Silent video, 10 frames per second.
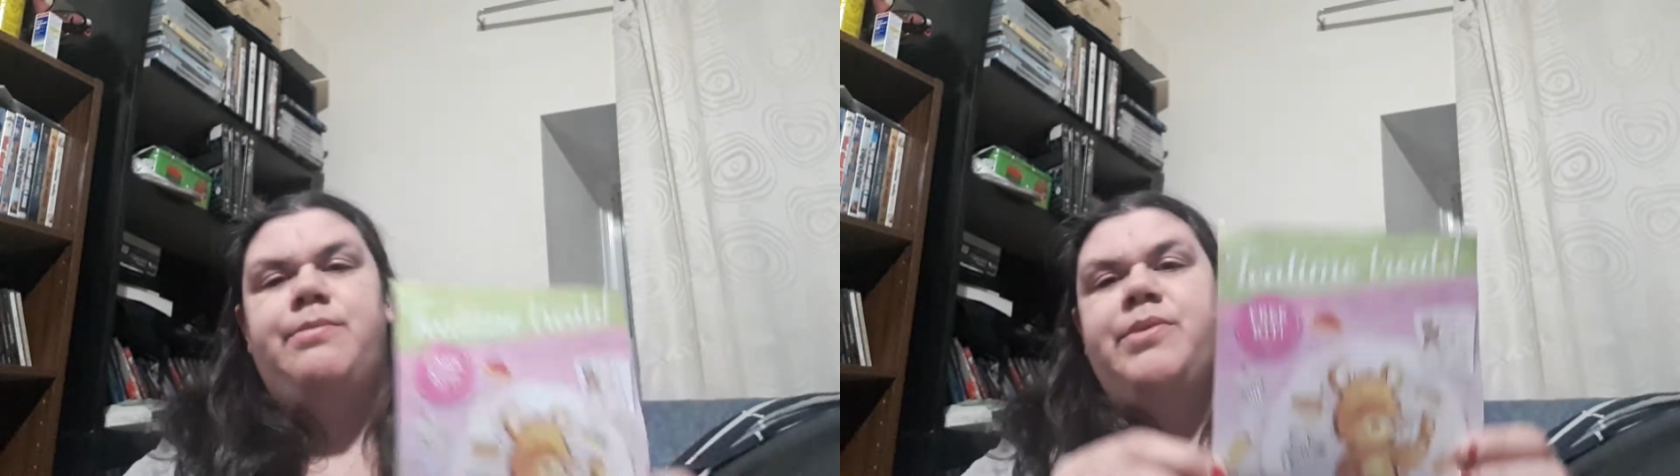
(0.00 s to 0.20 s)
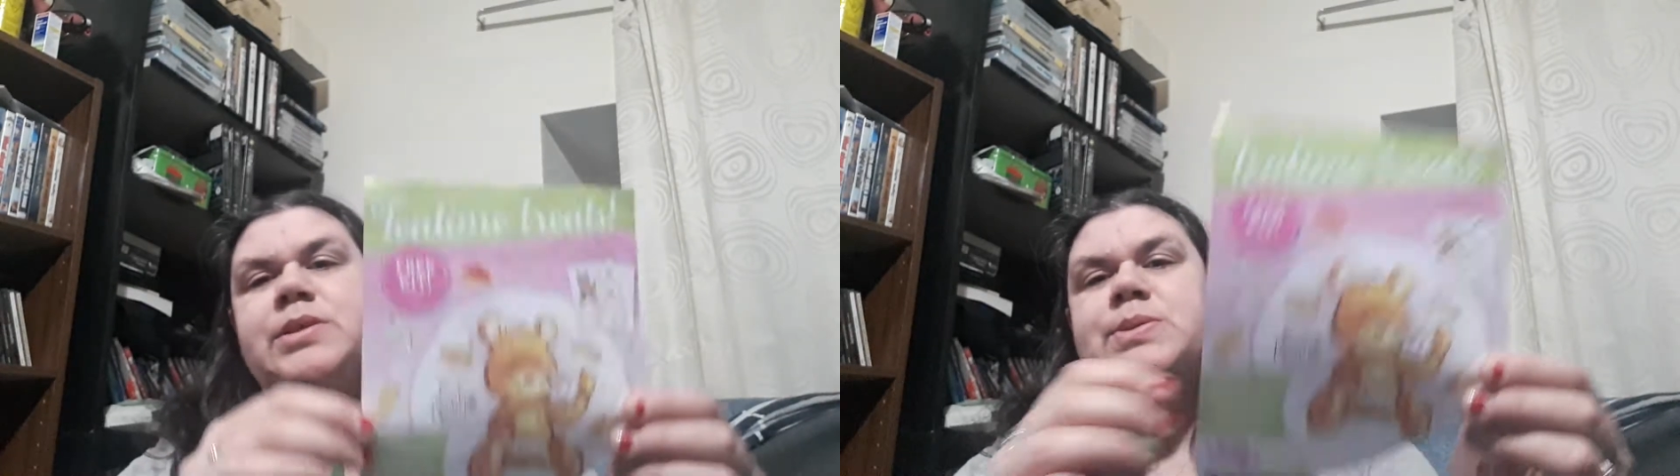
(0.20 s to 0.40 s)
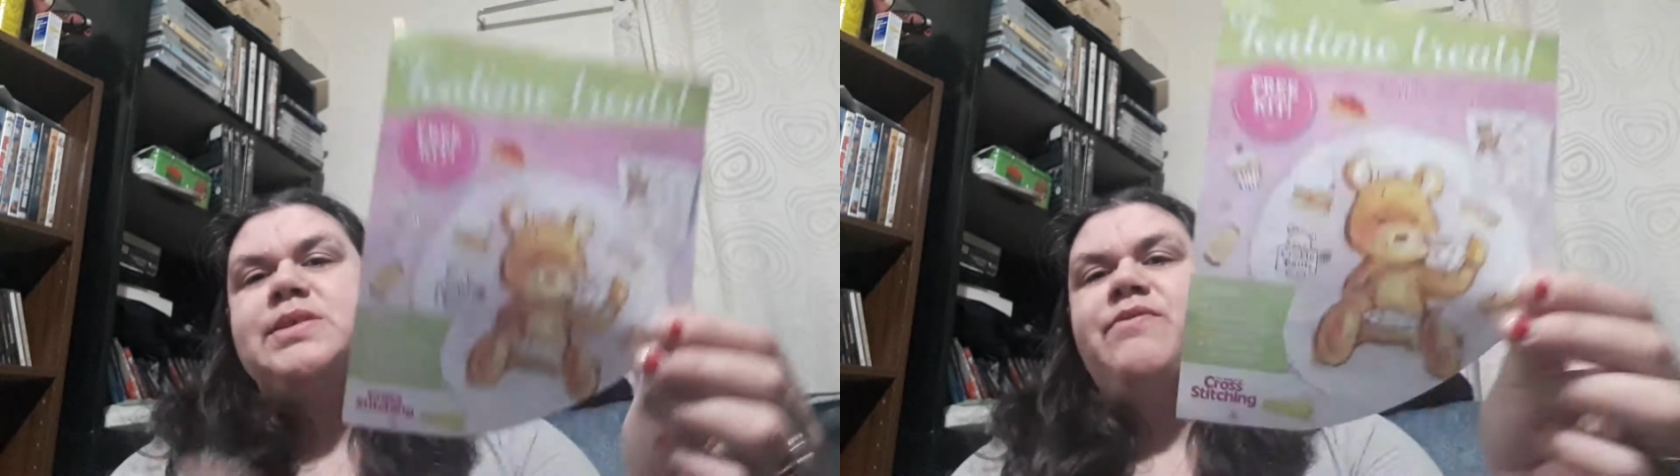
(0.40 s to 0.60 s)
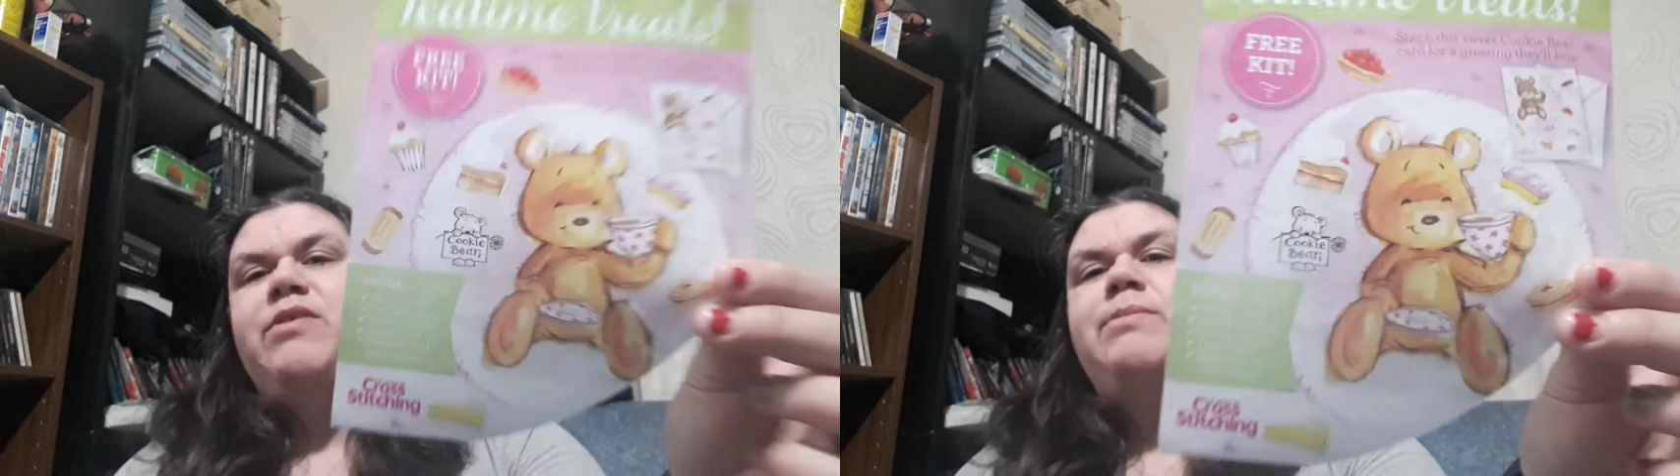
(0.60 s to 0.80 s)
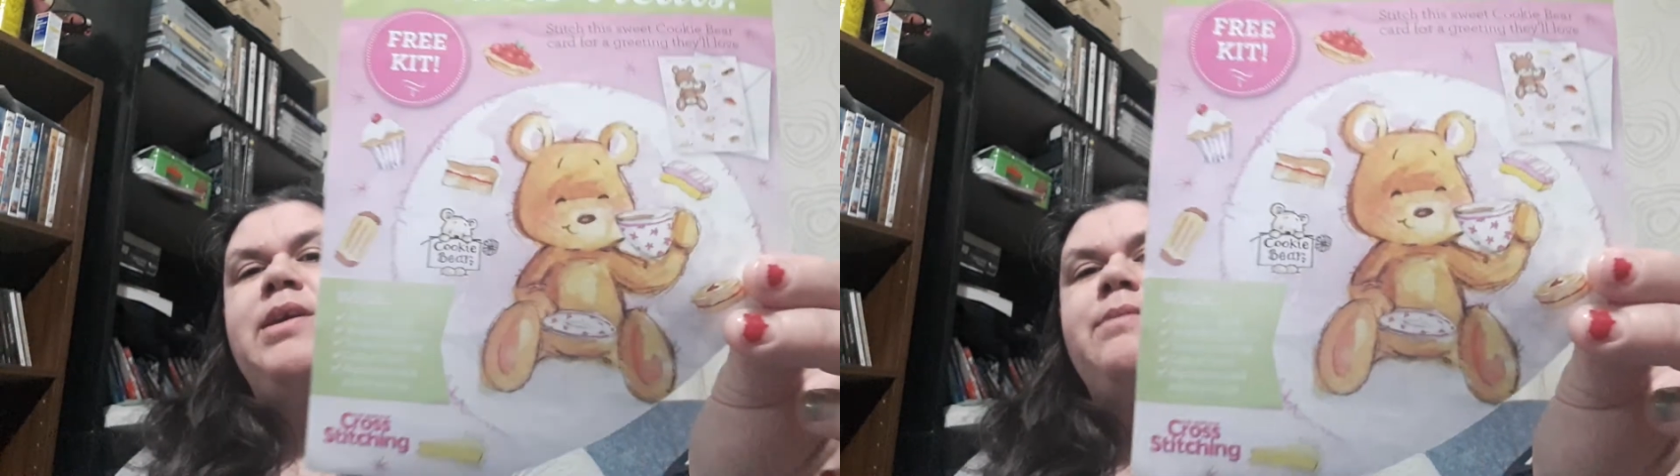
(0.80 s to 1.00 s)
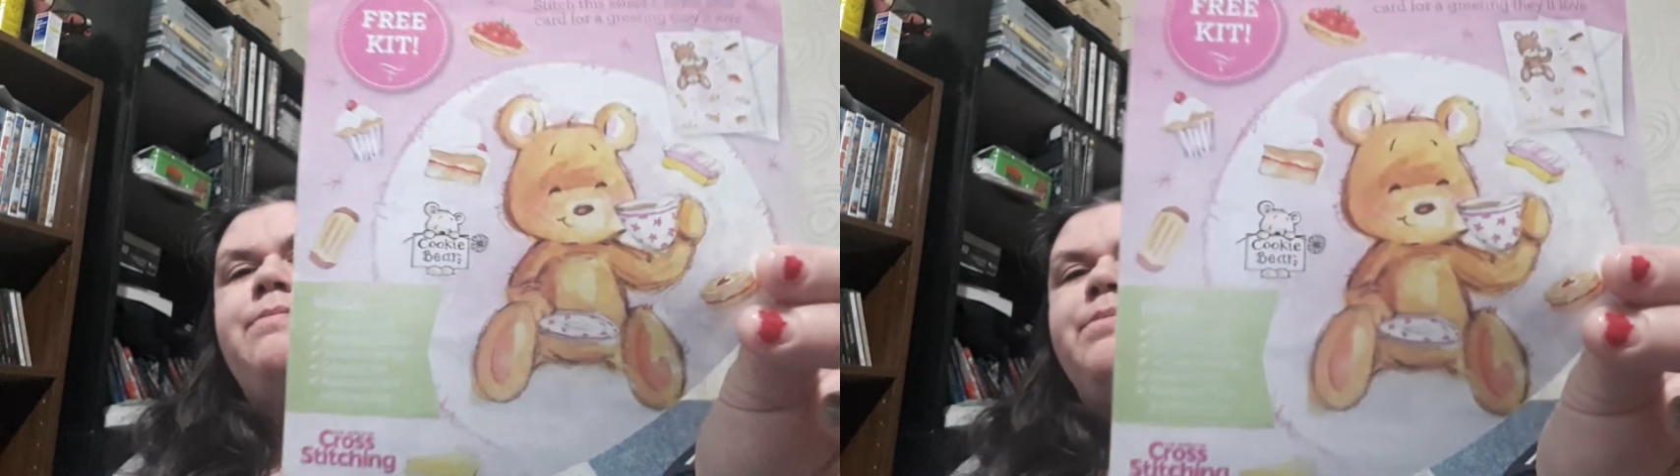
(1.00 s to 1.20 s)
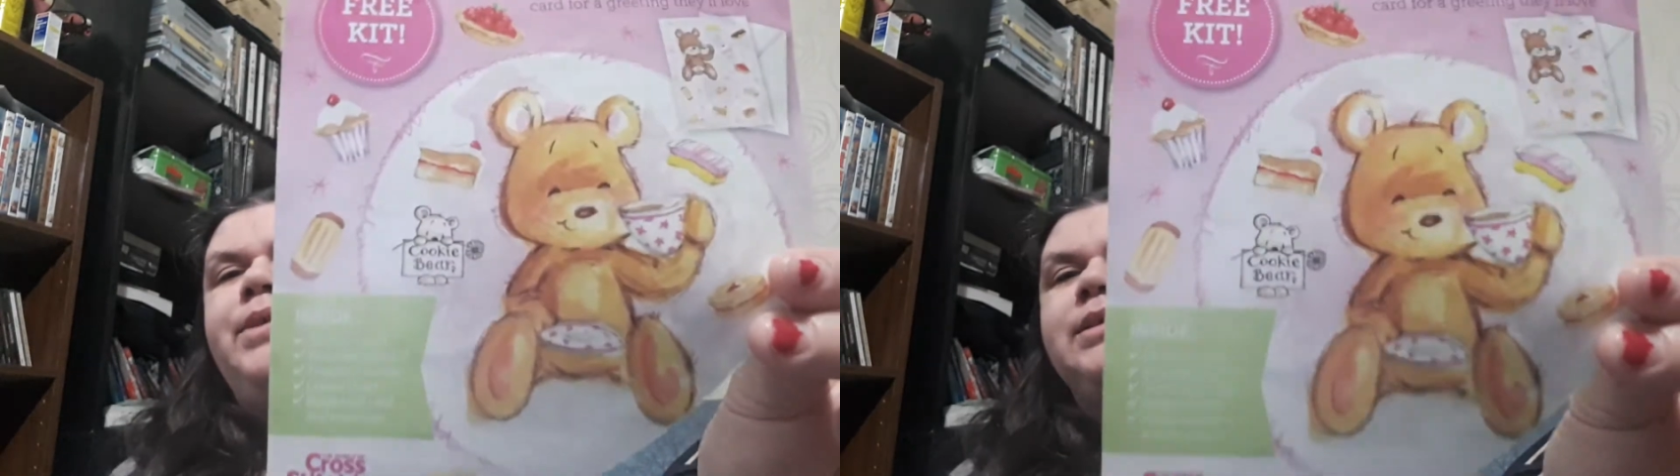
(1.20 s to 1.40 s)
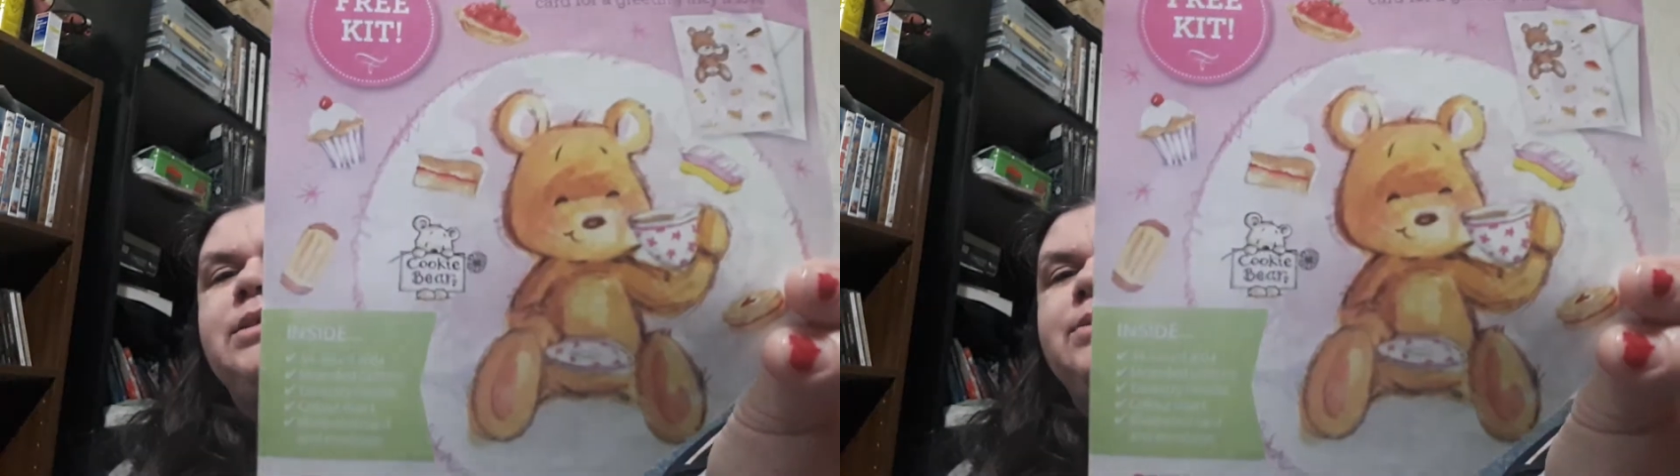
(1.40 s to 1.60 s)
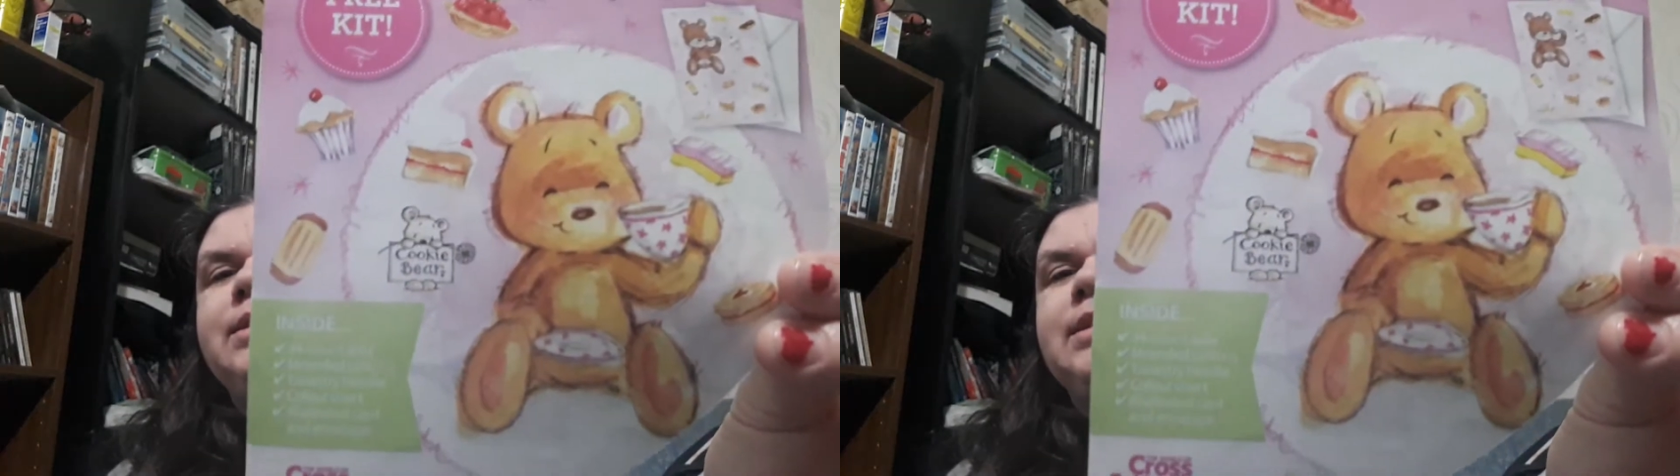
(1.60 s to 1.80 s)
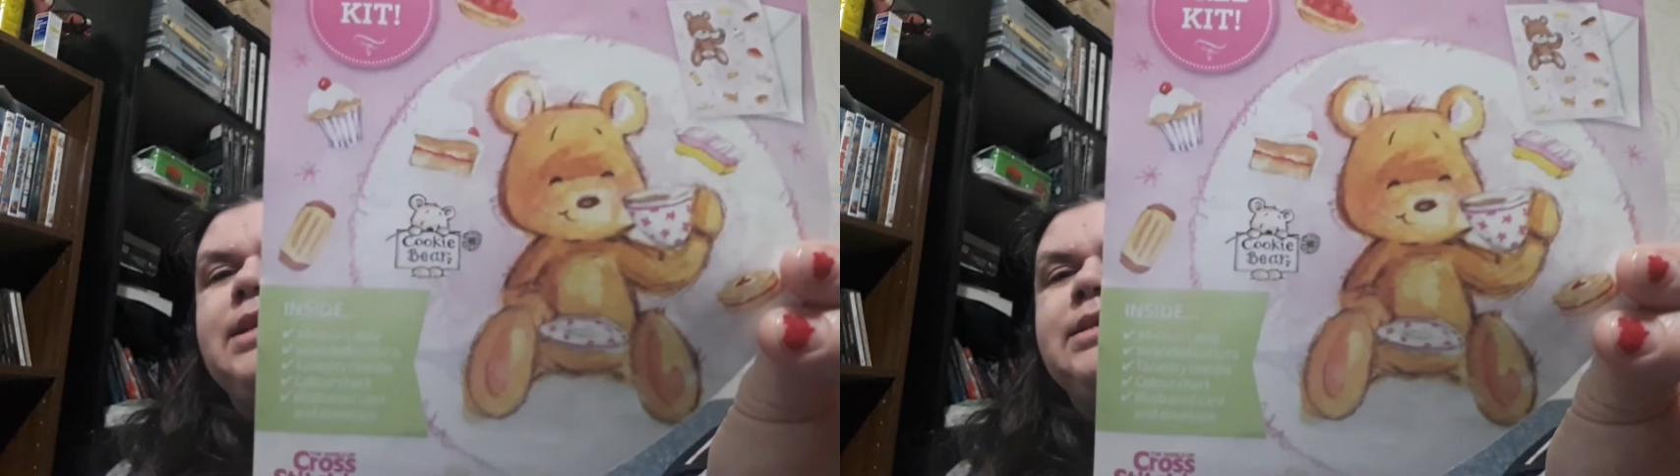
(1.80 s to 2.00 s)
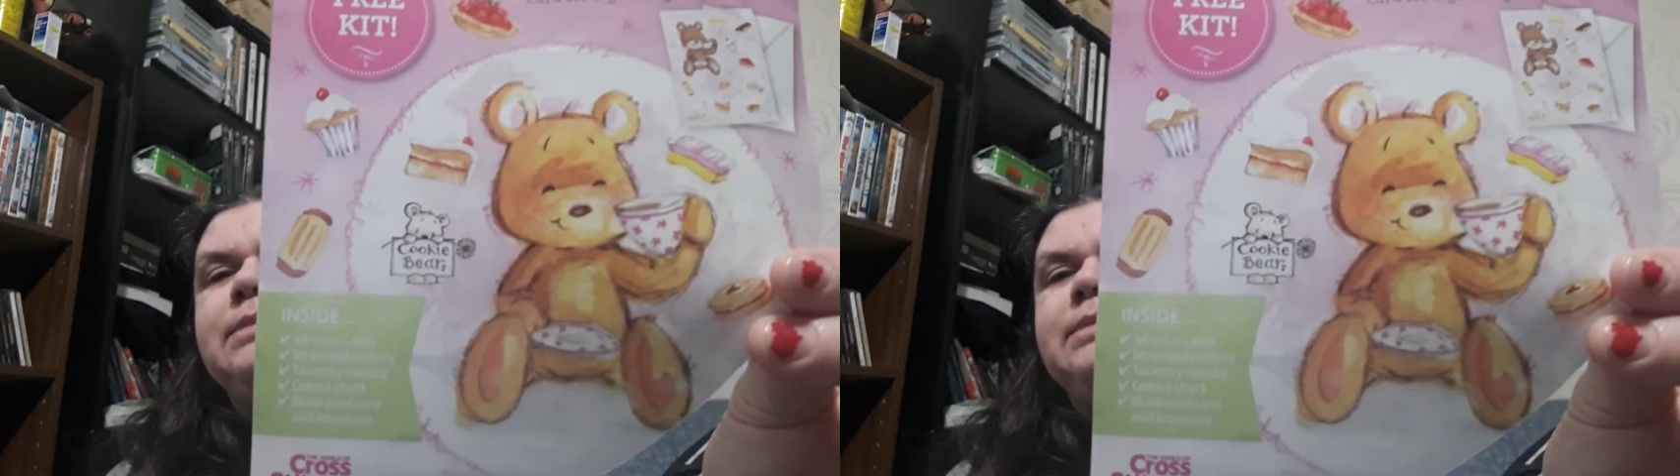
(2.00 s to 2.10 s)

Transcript: This was a freebie. So it's